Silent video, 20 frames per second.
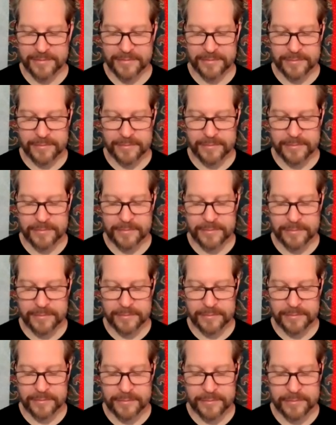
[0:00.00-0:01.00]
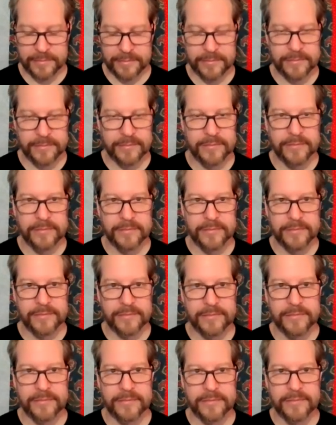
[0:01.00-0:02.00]

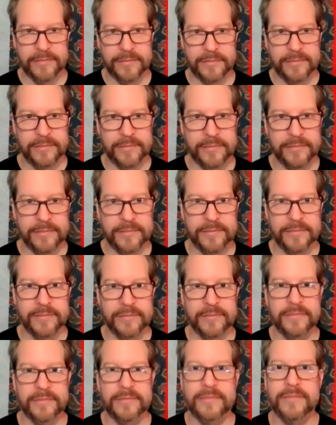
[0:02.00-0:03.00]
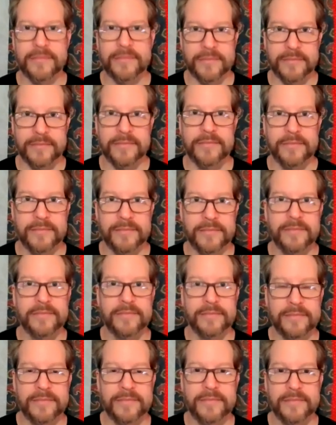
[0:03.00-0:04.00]

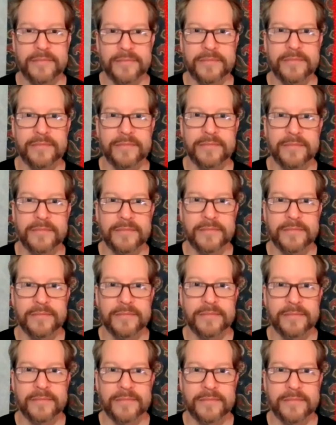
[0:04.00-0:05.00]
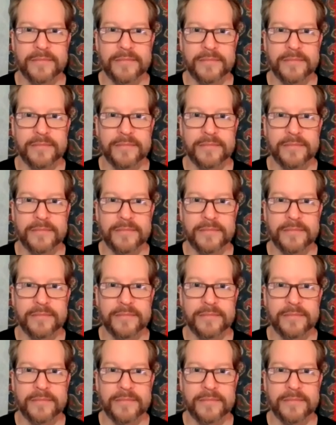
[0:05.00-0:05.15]
(not speaking)